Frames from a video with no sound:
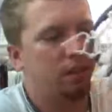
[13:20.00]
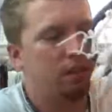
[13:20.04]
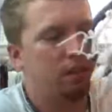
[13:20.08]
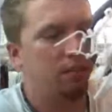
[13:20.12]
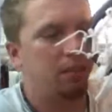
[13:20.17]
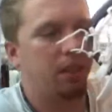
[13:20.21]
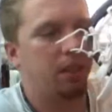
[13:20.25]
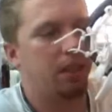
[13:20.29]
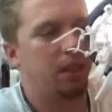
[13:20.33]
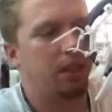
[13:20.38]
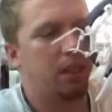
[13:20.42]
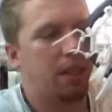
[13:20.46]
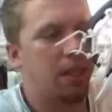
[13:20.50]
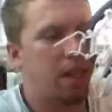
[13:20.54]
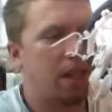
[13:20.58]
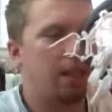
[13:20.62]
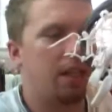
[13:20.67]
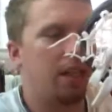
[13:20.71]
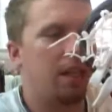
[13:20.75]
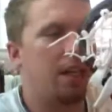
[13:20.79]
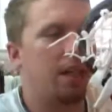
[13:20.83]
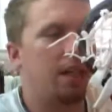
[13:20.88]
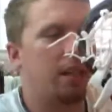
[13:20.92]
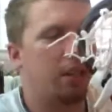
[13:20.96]
I mean, it's
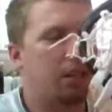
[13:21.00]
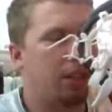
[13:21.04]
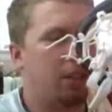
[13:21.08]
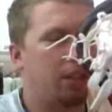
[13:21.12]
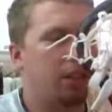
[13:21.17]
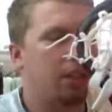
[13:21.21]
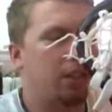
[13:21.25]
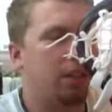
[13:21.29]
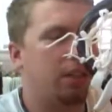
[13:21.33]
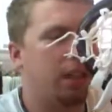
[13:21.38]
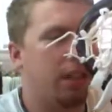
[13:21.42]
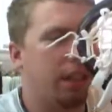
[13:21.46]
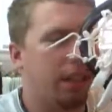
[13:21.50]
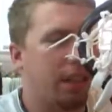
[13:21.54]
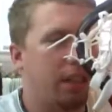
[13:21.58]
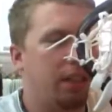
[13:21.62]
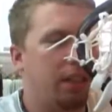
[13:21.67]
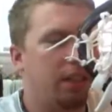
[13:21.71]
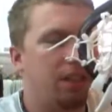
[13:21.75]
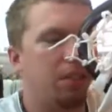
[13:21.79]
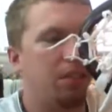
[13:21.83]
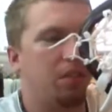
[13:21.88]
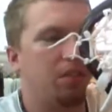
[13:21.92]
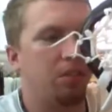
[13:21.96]
not as good as like
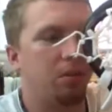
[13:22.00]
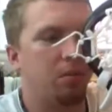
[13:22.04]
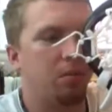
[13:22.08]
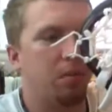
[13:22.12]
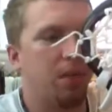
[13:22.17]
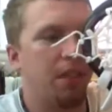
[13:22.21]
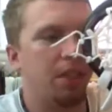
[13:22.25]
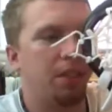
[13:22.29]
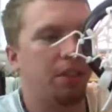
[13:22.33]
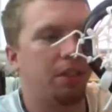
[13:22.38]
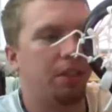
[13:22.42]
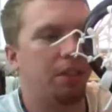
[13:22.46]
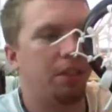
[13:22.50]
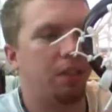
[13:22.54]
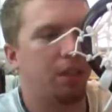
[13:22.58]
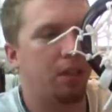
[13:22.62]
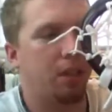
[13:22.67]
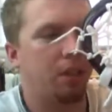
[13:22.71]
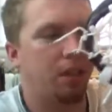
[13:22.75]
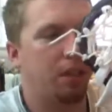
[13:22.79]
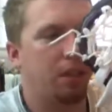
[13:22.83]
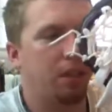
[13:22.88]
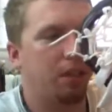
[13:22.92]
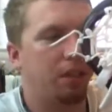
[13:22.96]
East Coast mesh
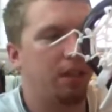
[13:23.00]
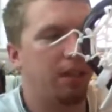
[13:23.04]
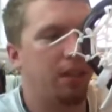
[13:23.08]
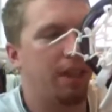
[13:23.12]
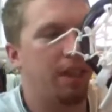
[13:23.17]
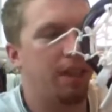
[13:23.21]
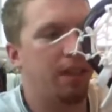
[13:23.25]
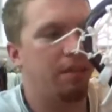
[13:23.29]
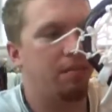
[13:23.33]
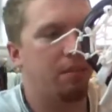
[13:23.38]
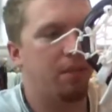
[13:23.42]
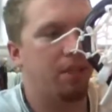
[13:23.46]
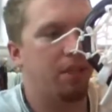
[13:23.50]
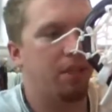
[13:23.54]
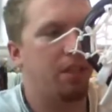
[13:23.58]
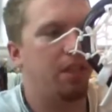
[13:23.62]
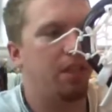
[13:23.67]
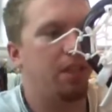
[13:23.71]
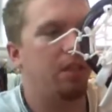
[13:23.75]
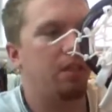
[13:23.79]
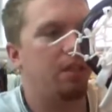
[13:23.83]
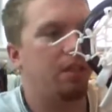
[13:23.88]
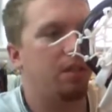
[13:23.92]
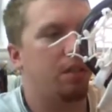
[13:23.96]
or
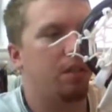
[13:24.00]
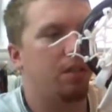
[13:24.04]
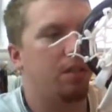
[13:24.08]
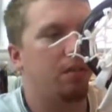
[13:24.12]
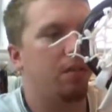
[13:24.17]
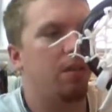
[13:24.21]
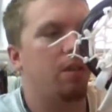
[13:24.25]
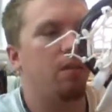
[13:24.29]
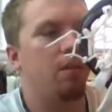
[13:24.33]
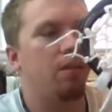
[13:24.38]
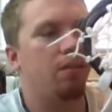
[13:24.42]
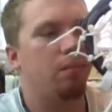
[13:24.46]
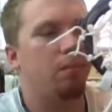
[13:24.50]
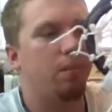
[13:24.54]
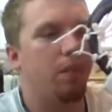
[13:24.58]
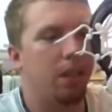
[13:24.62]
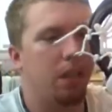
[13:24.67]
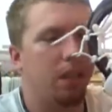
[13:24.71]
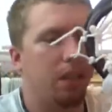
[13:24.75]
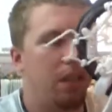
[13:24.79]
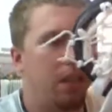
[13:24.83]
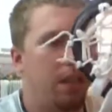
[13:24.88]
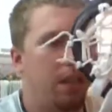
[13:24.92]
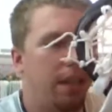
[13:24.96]
DMG or Throne,
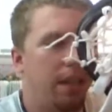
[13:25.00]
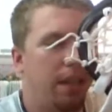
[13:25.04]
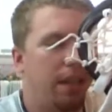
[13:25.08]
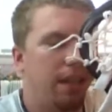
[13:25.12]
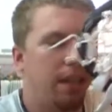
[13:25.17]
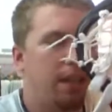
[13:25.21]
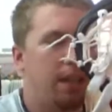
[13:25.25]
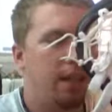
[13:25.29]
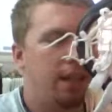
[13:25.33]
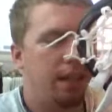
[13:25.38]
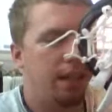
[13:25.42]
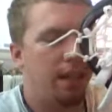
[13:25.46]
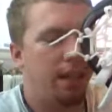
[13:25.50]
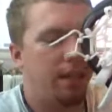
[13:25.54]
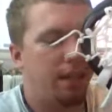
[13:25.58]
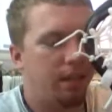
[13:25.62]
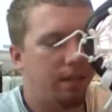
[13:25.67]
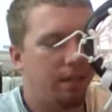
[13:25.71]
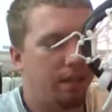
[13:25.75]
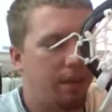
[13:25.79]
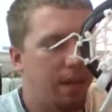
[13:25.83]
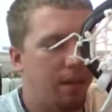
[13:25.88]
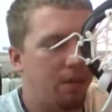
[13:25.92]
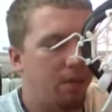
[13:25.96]
but
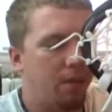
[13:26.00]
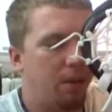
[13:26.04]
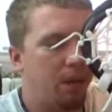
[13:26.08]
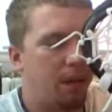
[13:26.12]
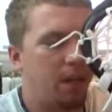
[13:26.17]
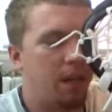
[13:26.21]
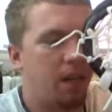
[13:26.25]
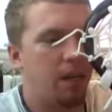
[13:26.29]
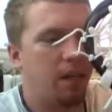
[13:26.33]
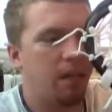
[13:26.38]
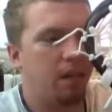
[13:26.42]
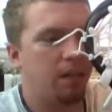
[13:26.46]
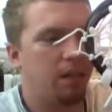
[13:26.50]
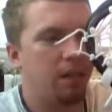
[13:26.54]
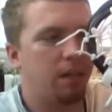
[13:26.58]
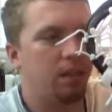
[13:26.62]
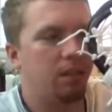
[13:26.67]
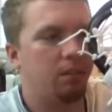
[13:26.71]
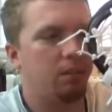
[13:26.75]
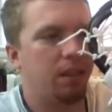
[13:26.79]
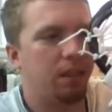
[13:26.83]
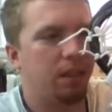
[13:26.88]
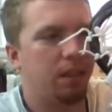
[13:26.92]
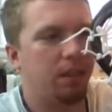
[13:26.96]
if they work on it a
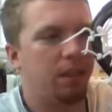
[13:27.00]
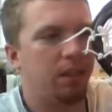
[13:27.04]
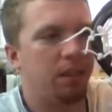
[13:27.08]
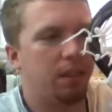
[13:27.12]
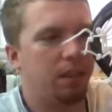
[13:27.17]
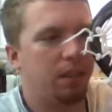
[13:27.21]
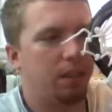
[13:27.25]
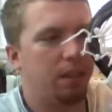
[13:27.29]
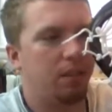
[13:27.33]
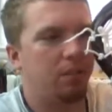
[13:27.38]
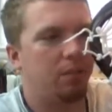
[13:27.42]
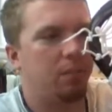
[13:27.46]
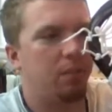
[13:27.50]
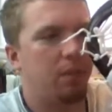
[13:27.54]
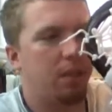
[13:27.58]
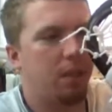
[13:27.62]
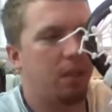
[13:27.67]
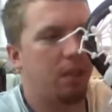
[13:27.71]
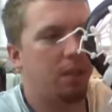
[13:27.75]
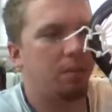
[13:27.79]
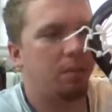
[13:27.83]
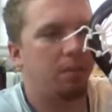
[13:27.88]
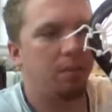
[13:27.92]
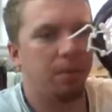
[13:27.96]
little bit, it'd
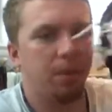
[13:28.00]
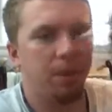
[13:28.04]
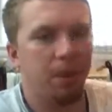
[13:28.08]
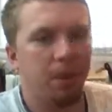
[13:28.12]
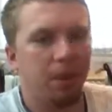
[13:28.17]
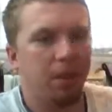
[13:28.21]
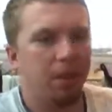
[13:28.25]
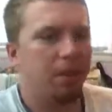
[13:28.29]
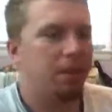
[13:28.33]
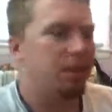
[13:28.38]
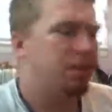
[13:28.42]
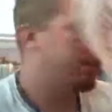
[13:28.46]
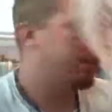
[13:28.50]
probably be pretty good.